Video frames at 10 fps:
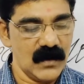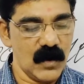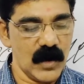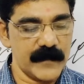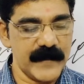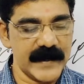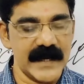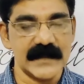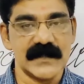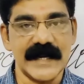Or
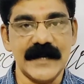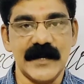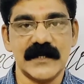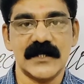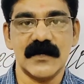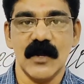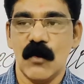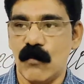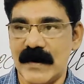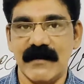Peggy's intention,
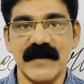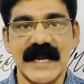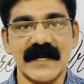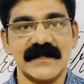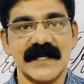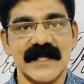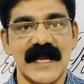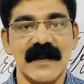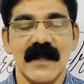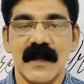one way we can say
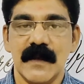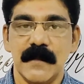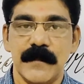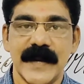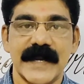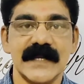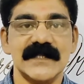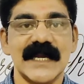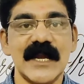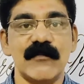that
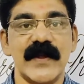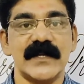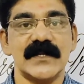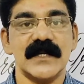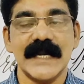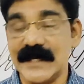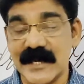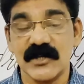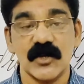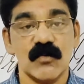Peggy's
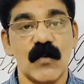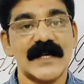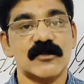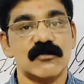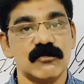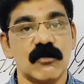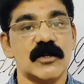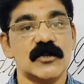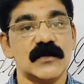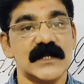intention was
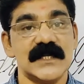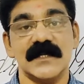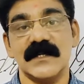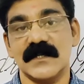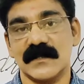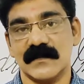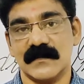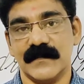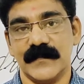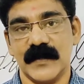not to hurt
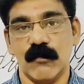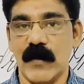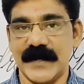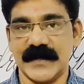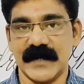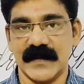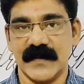Wanda.